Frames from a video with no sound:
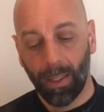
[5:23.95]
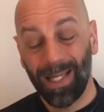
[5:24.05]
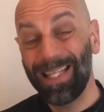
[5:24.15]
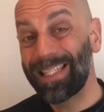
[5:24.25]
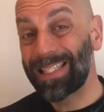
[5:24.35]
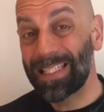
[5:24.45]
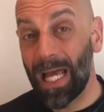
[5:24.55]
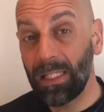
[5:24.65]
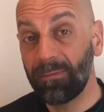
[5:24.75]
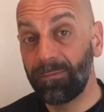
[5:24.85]

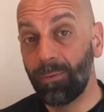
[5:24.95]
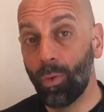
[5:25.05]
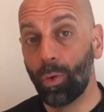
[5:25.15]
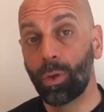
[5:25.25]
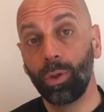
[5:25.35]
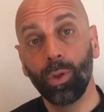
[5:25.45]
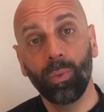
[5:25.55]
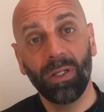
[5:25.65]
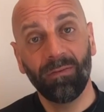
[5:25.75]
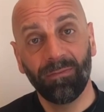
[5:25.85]
Inside the fork you
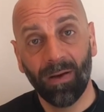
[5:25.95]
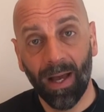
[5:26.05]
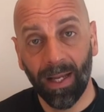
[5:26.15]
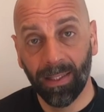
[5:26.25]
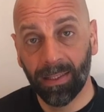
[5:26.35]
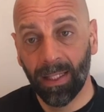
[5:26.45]
will find